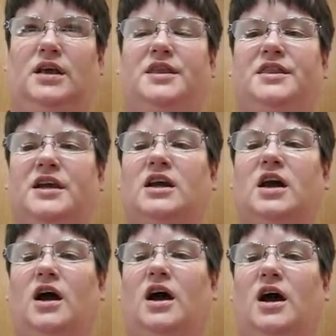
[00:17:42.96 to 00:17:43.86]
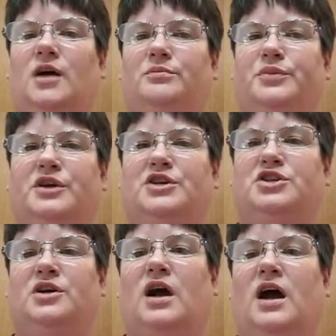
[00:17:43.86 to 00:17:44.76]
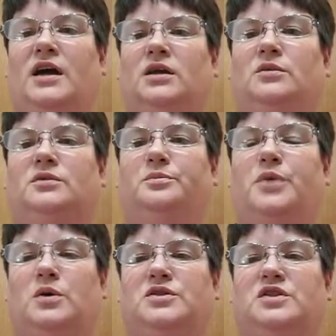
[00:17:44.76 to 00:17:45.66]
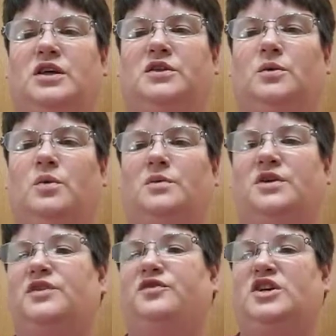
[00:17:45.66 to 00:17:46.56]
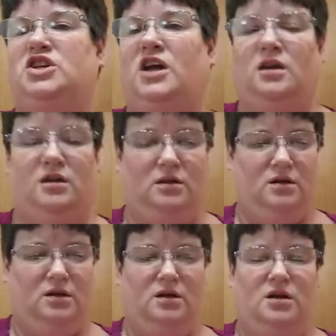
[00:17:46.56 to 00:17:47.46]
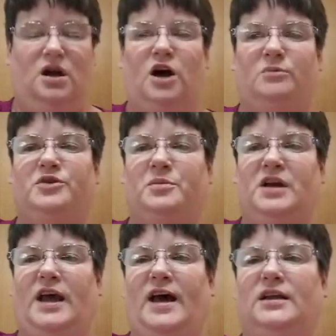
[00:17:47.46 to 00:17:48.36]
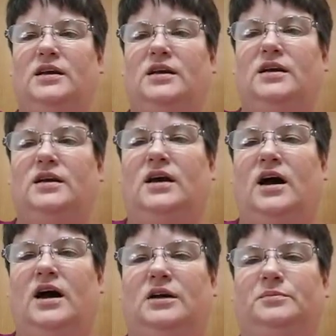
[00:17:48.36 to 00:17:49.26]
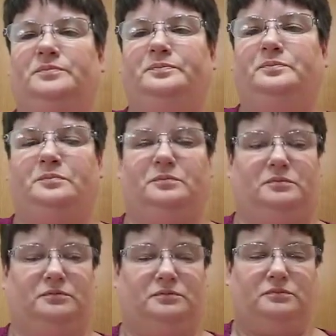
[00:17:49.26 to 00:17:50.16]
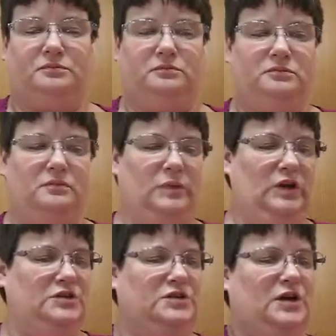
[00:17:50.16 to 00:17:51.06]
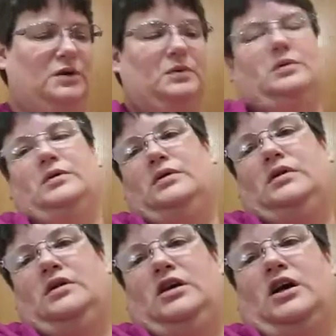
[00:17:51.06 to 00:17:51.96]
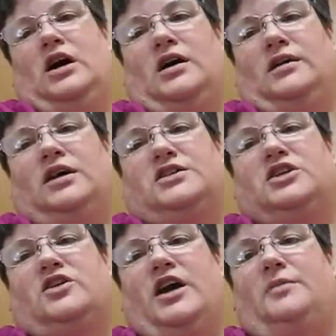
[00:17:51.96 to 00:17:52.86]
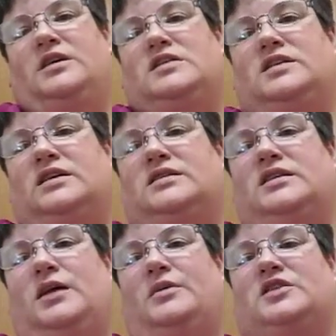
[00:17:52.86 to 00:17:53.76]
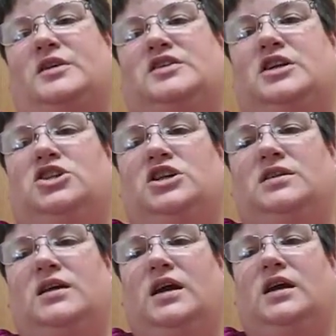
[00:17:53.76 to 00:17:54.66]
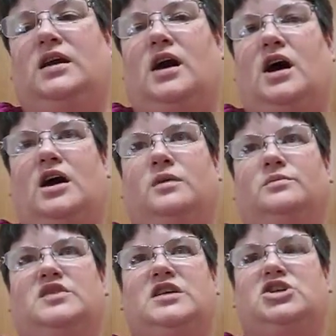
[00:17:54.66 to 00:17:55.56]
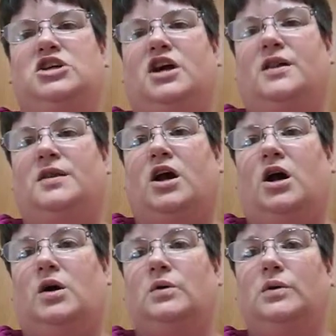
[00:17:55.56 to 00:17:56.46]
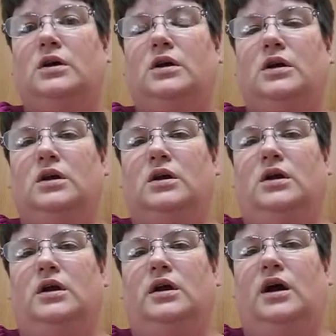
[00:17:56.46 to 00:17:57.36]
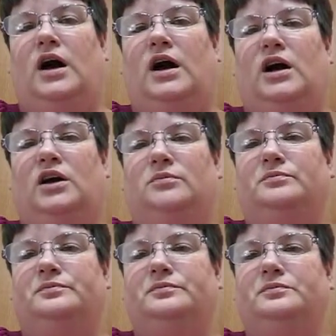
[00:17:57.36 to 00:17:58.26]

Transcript: think I'm pretty sure I posted the one with the fish head um, for my dad. Um, so on Instagram, it's the same as my stitching thing, um, stitching on the go. Um,